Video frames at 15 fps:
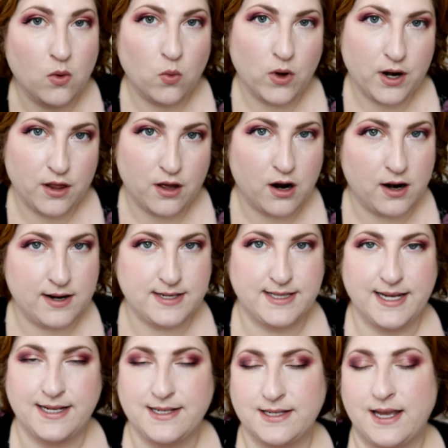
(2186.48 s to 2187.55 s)
One of the hardest
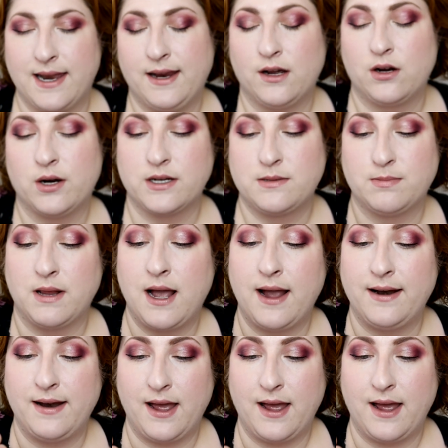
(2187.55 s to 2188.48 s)
things is getting a crisp line,